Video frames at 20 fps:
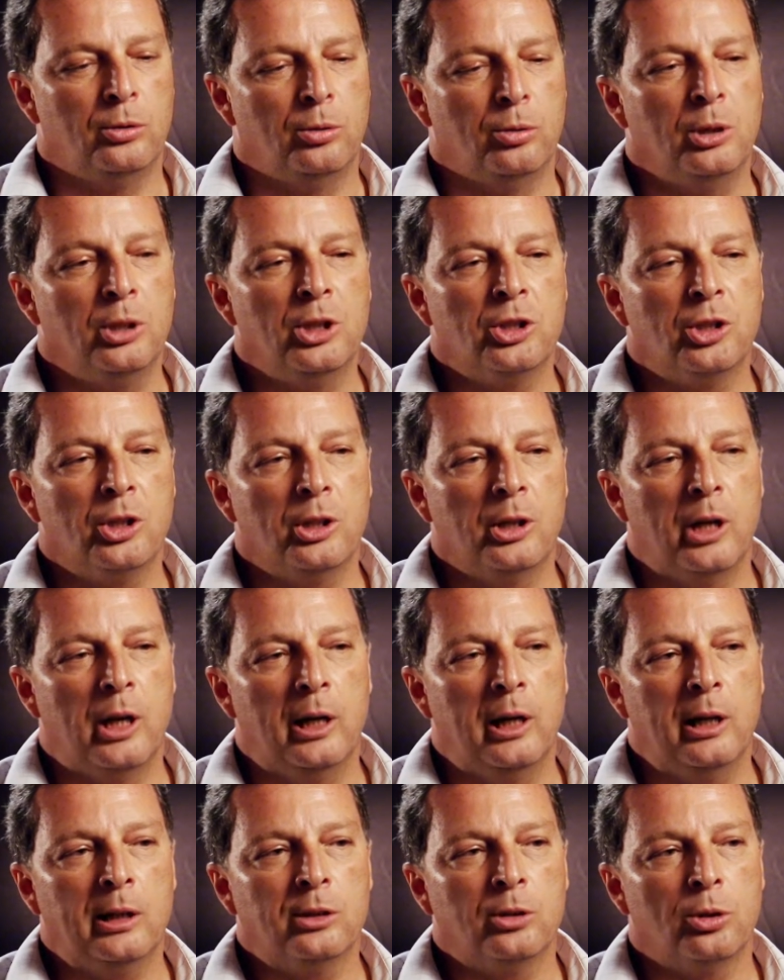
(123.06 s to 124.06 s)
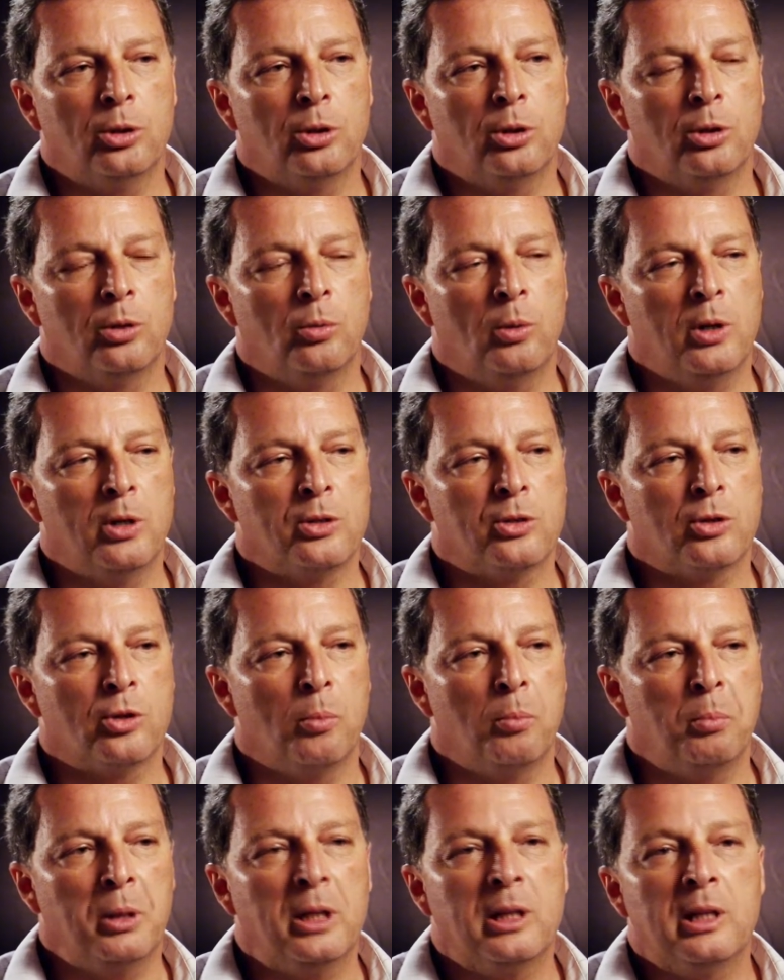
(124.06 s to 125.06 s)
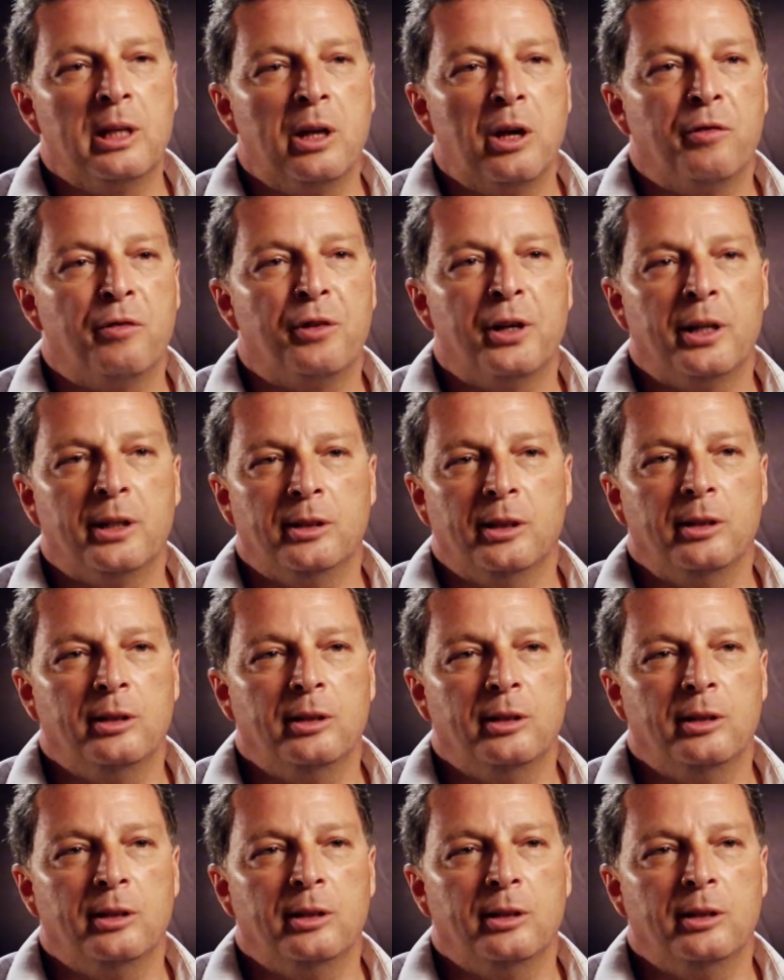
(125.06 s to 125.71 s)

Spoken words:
Tunisian elector was completely afraid.